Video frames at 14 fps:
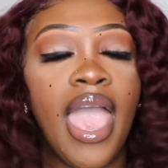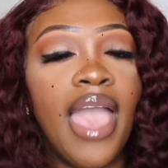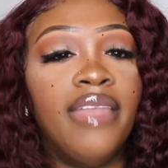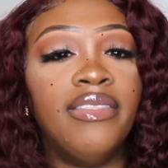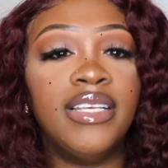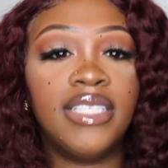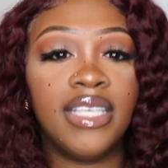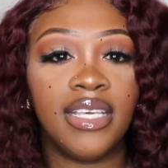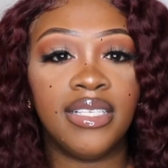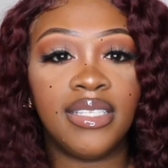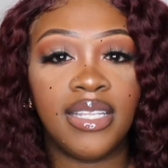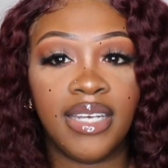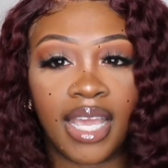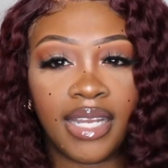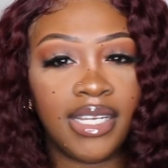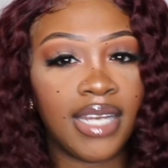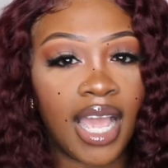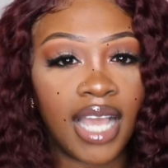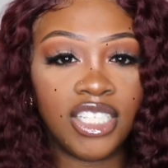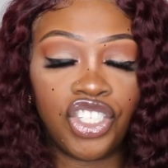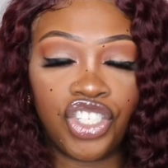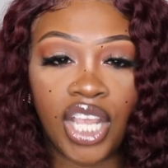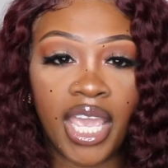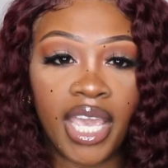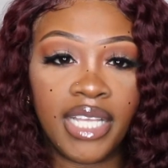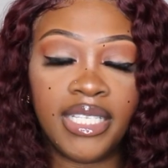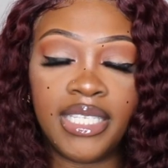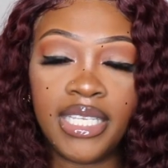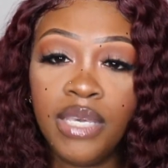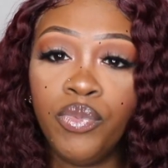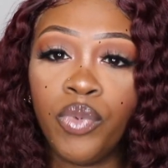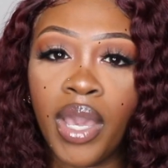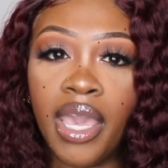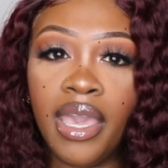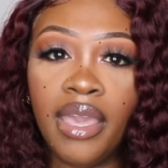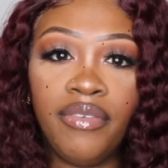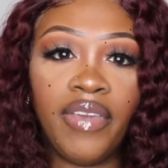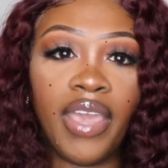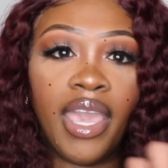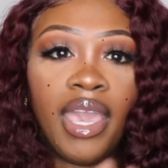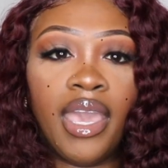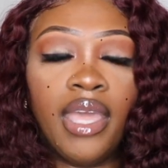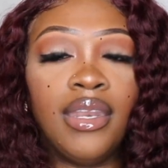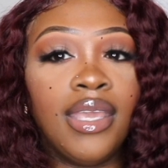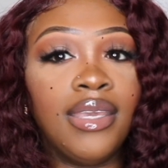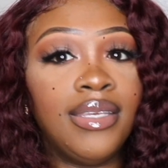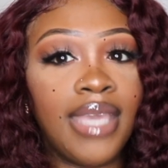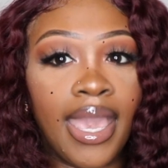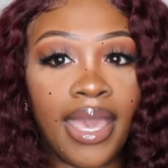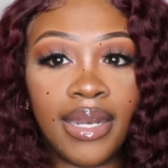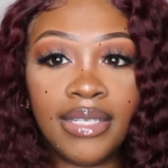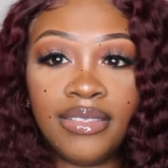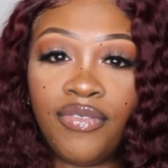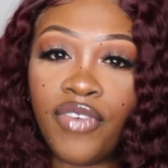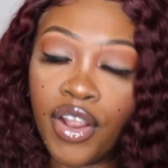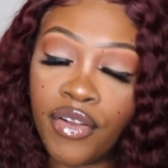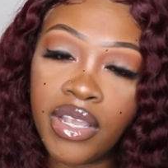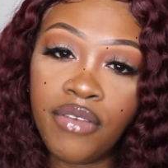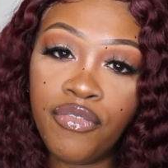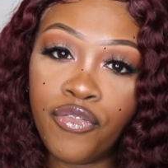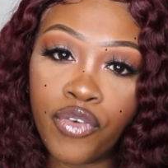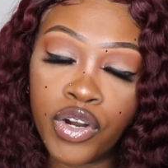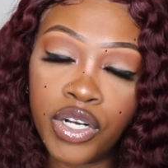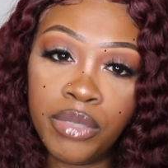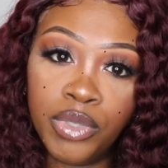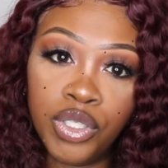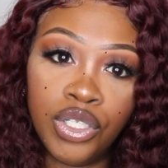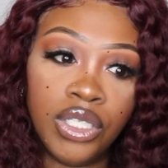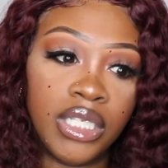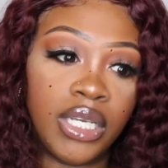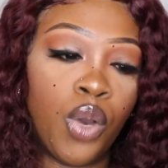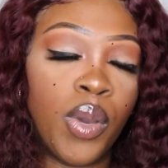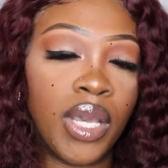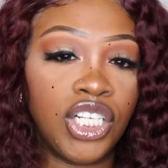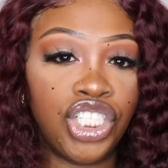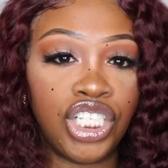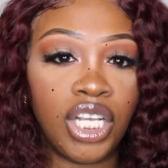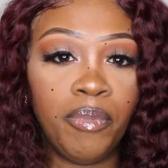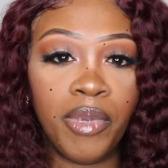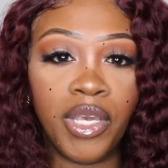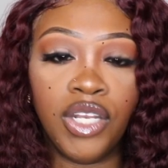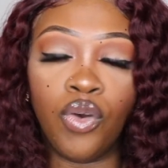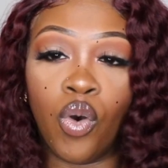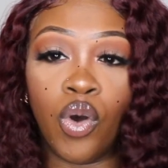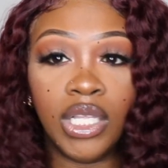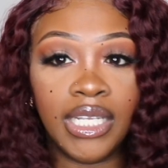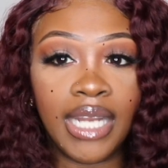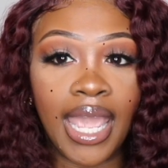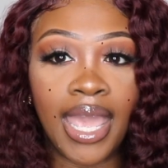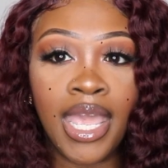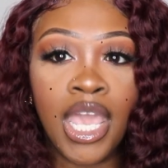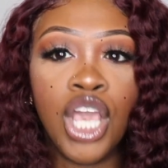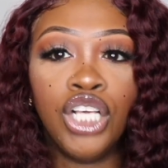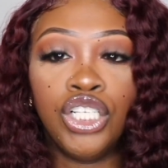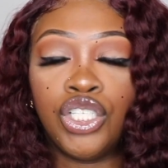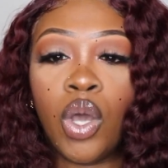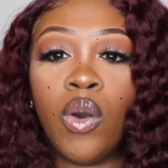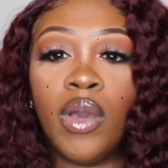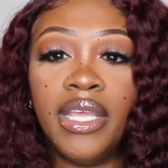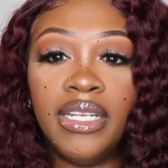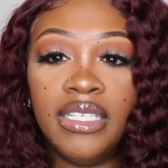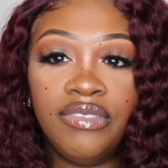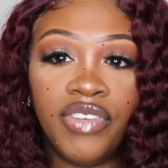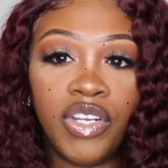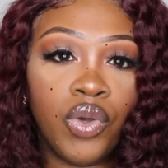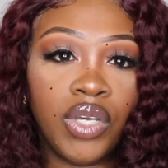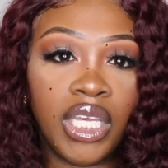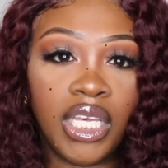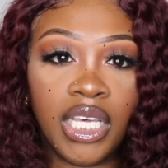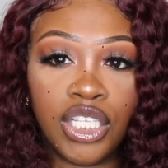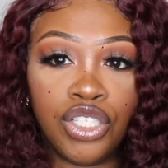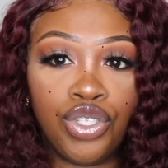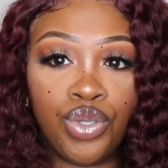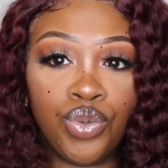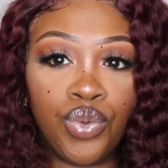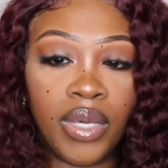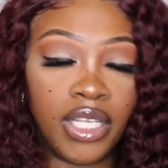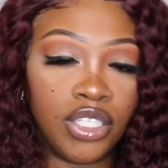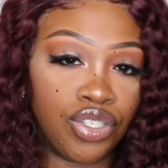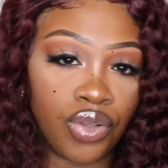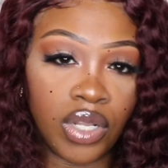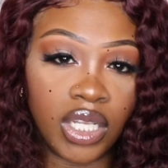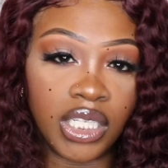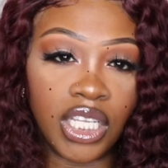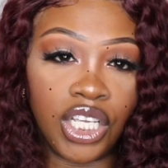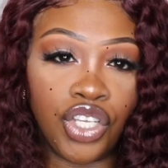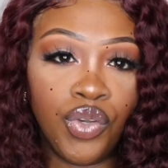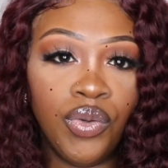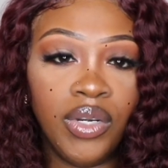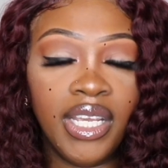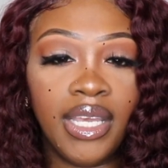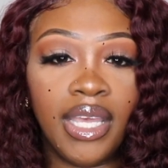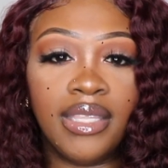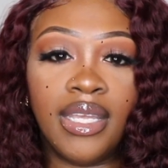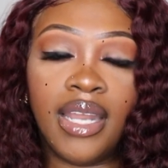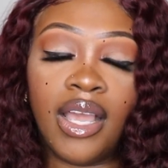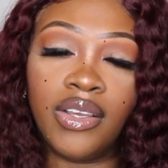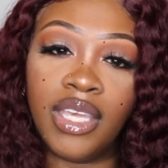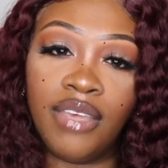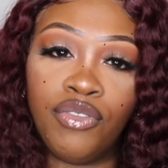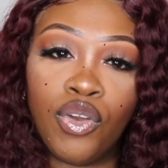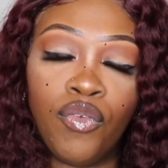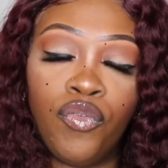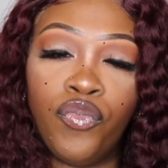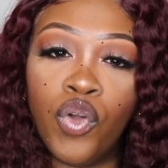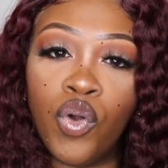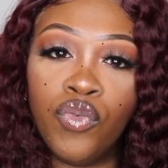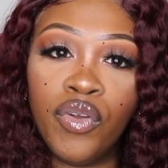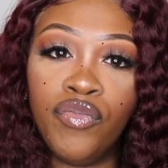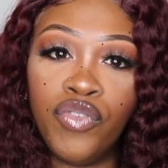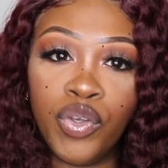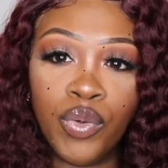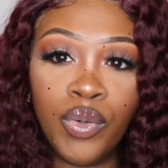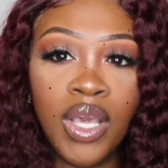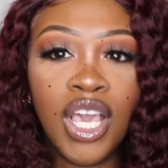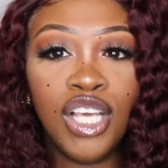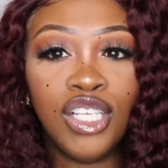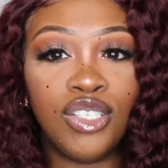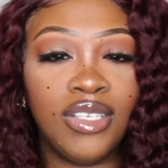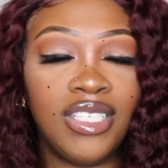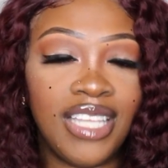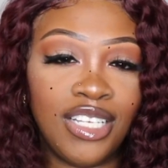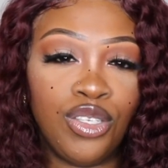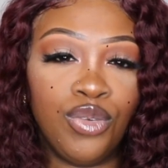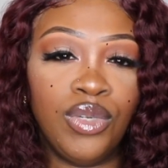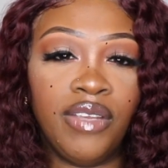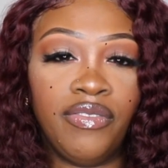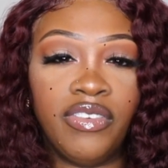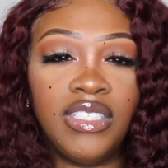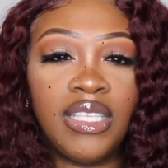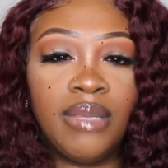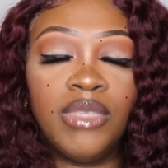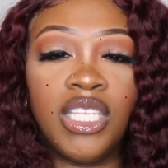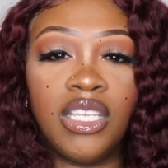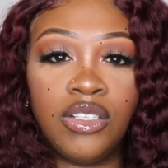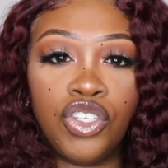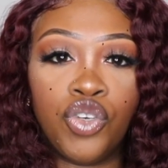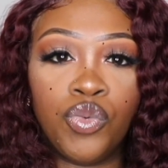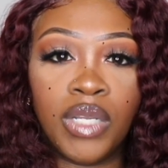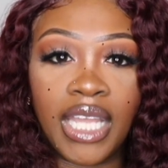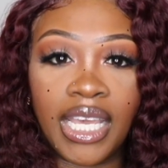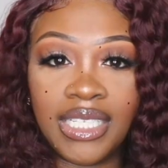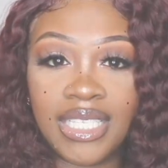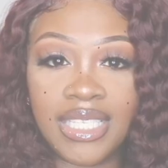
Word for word: and this is the 99J Deep Wave, and yeah, it is very affordable, quick shipping, all of that. So in this video, we'll get into installing the unit, and then I'll give you a full review. So stay tuned if it's something you would like